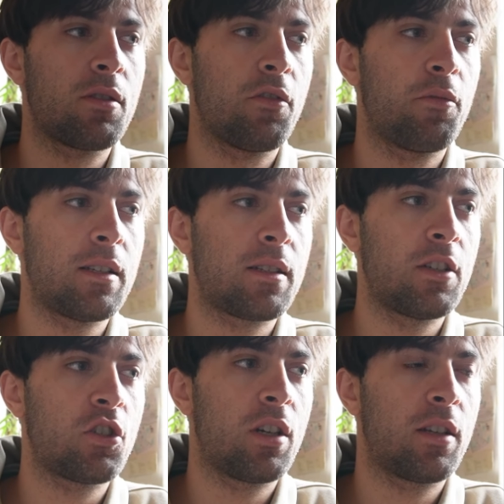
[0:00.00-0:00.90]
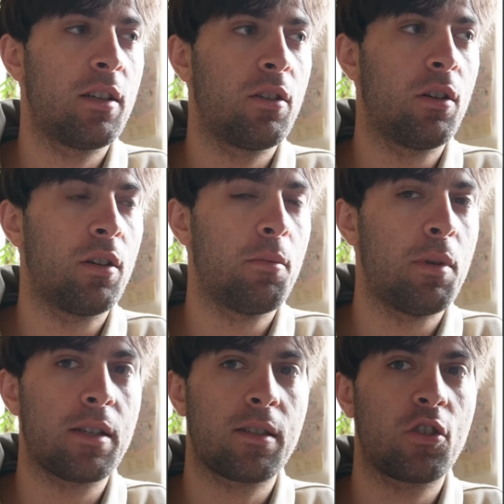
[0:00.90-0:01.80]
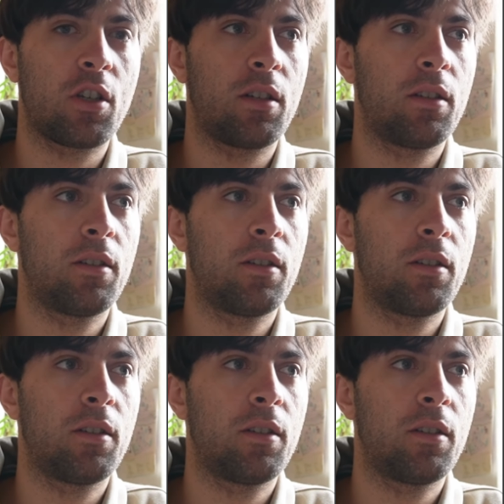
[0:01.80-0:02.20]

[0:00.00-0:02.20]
you've instantiated it on the master channel.